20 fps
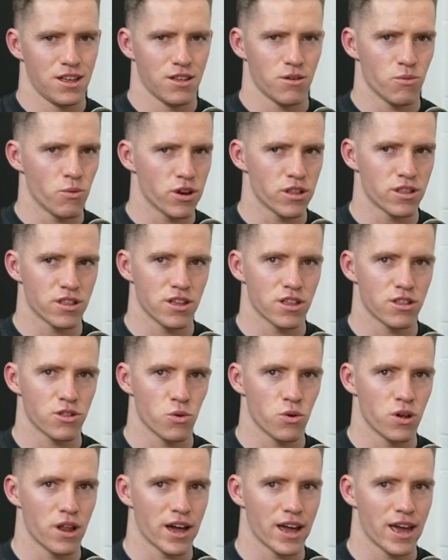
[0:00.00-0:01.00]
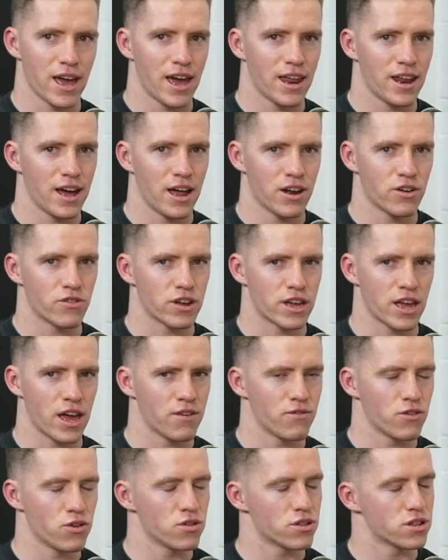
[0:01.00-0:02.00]
what is it? It's all like add
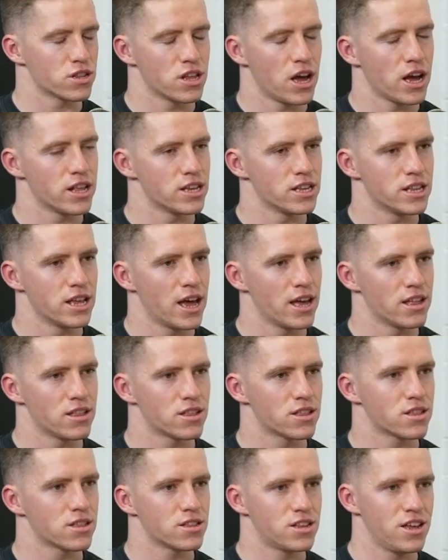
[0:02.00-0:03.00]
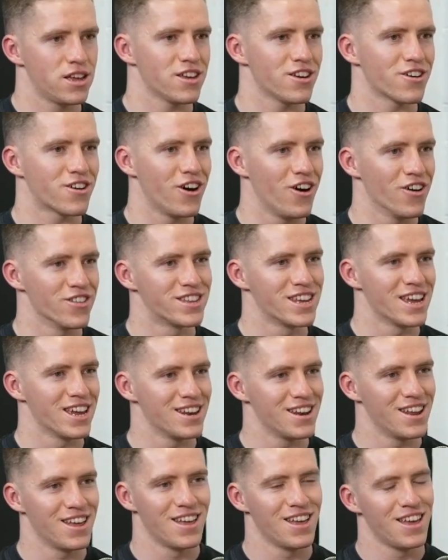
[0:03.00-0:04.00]
100K views in 90 days to your right. content.